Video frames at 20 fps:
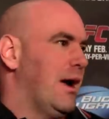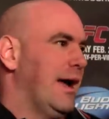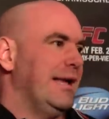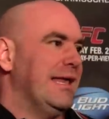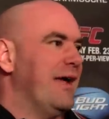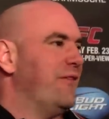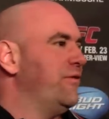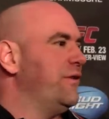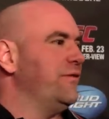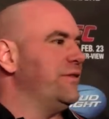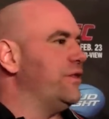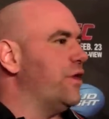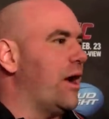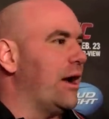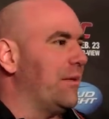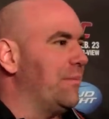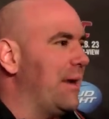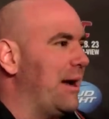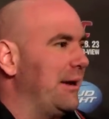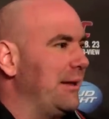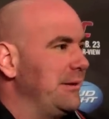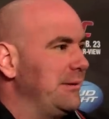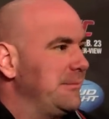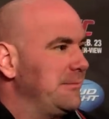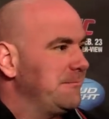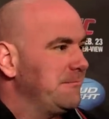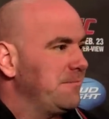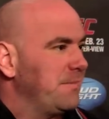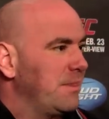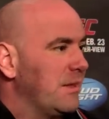I never even thought about it.
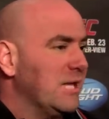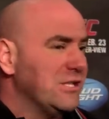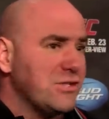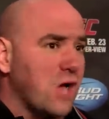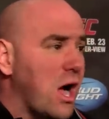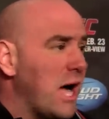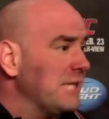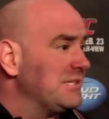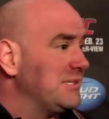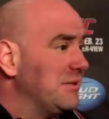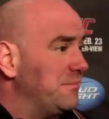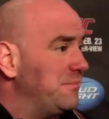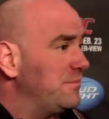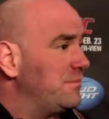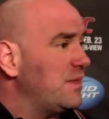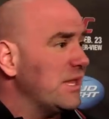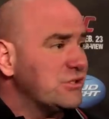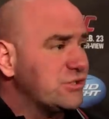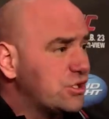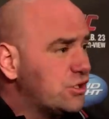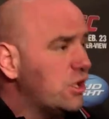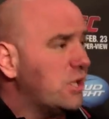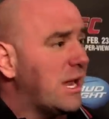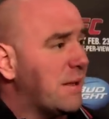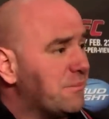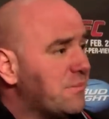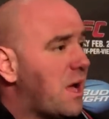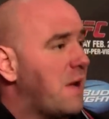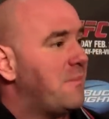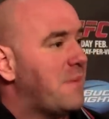It's awesome. That's good.
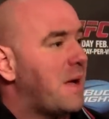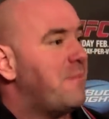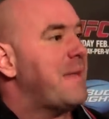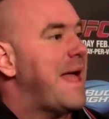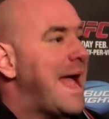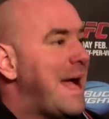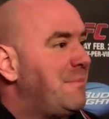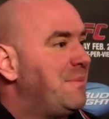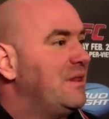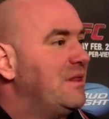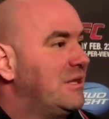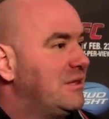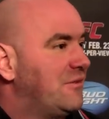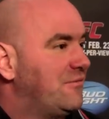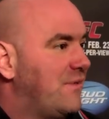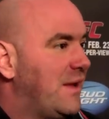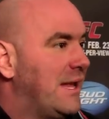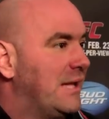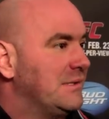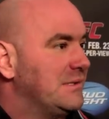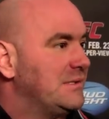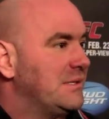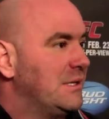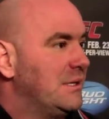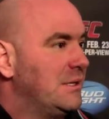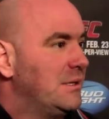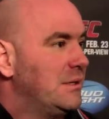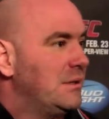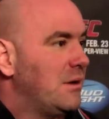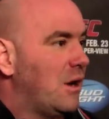I'm happy that the fans
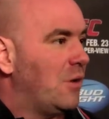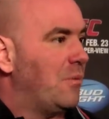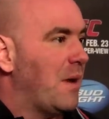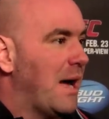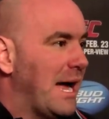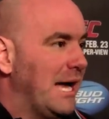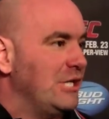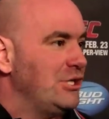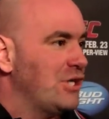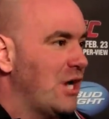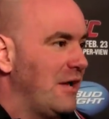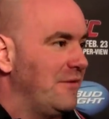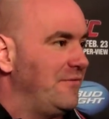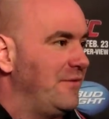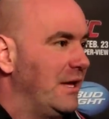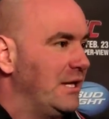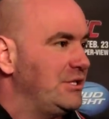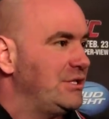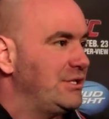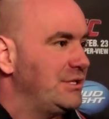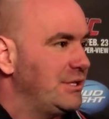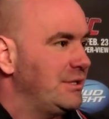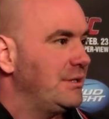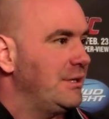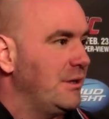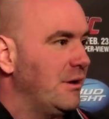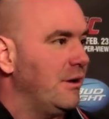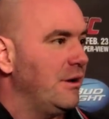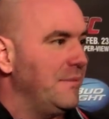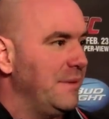are behind Jon Fitch.
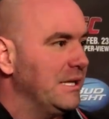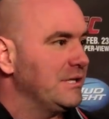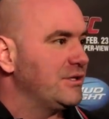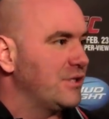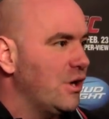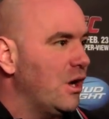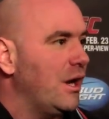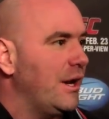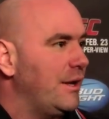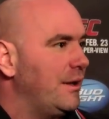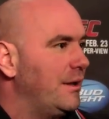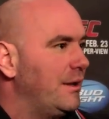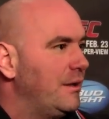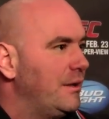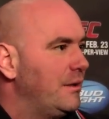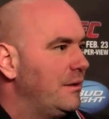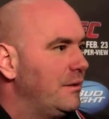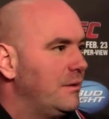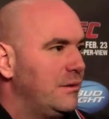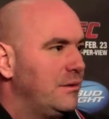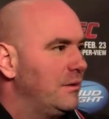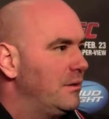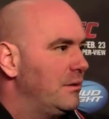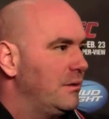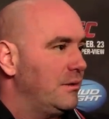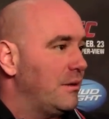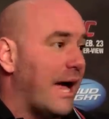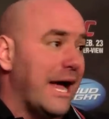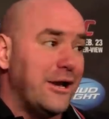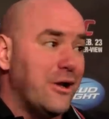You know what I mean? It's good.
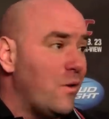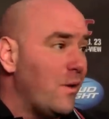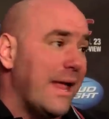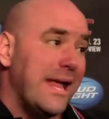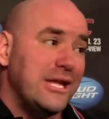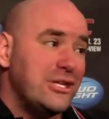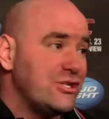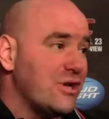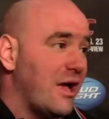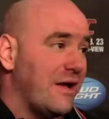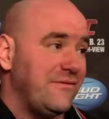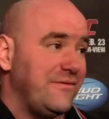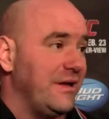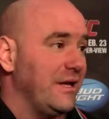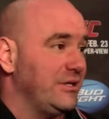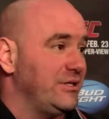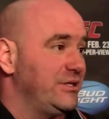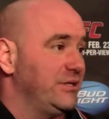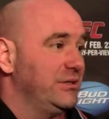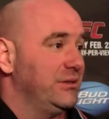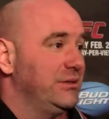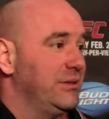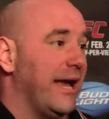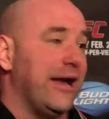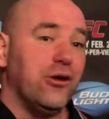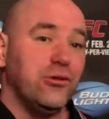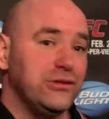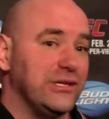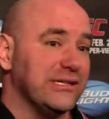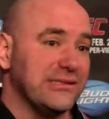I don't hate Jon Fitch. I
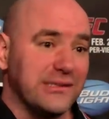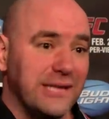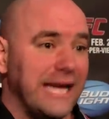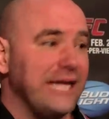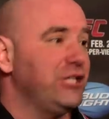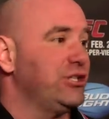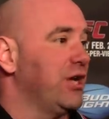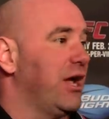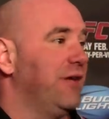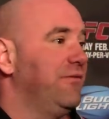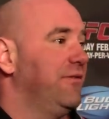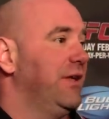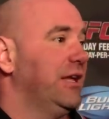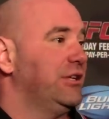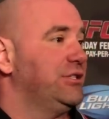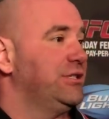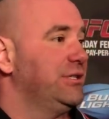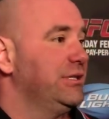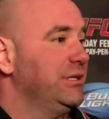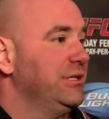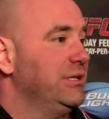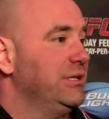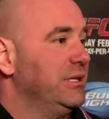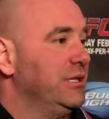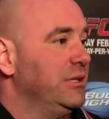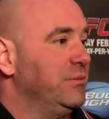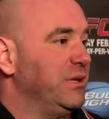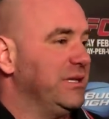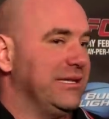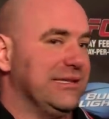don't dislike Jon Fitch.
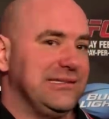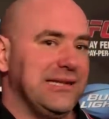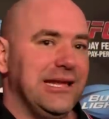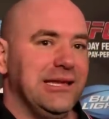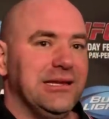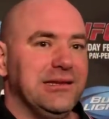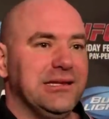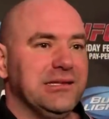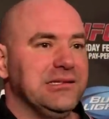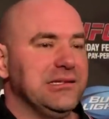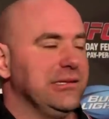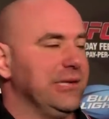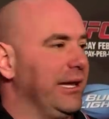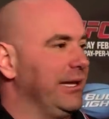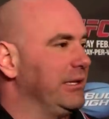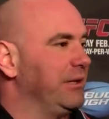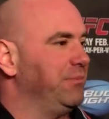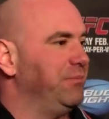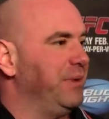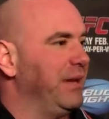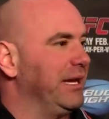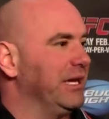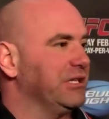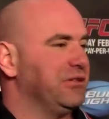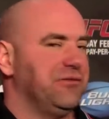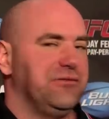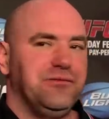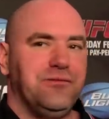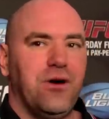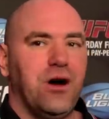But to say that this is like the
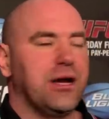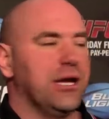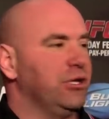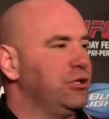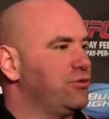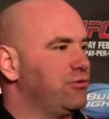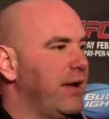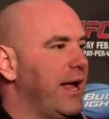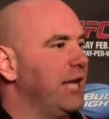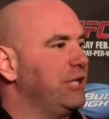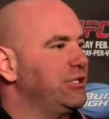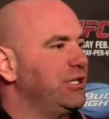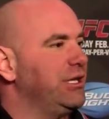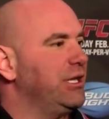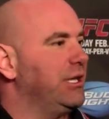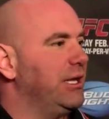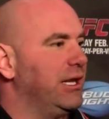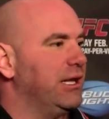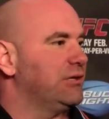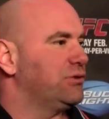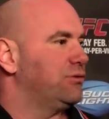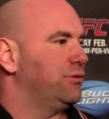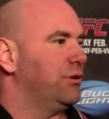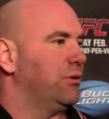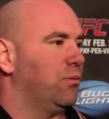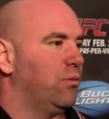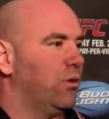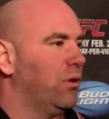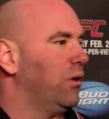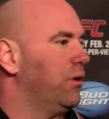biggest fucking tragedy in the history
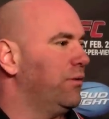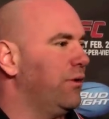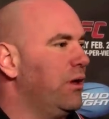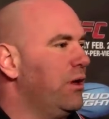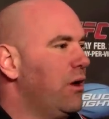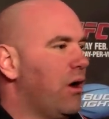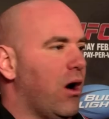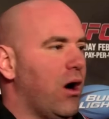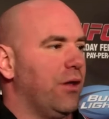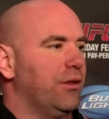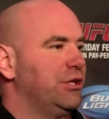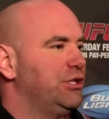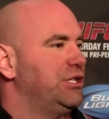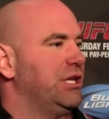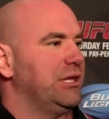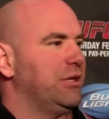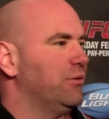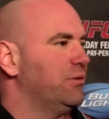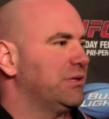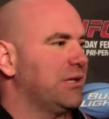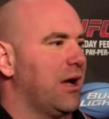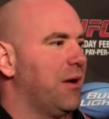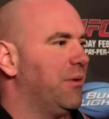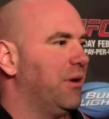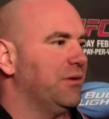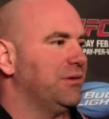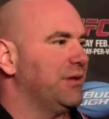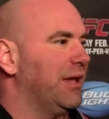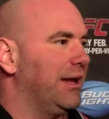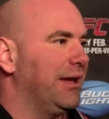of the world and all the shit that was coming,
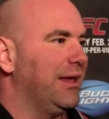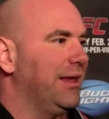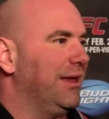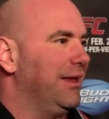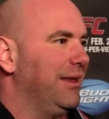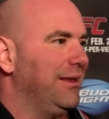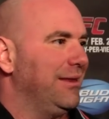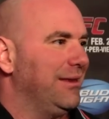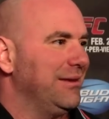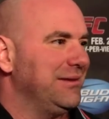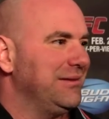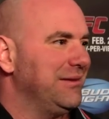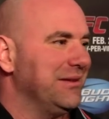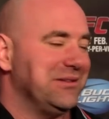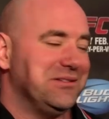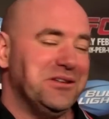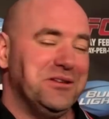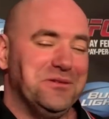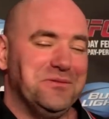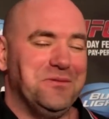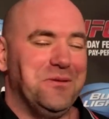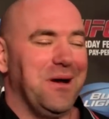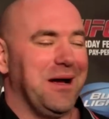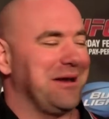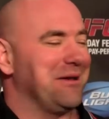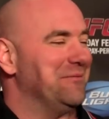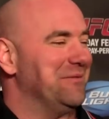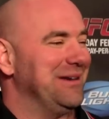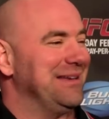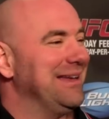I was like, this is
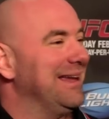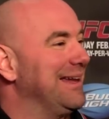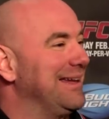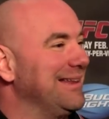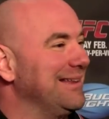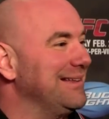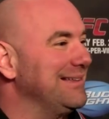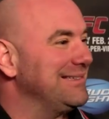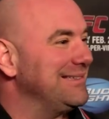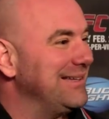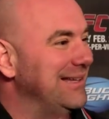fucking ridiculous.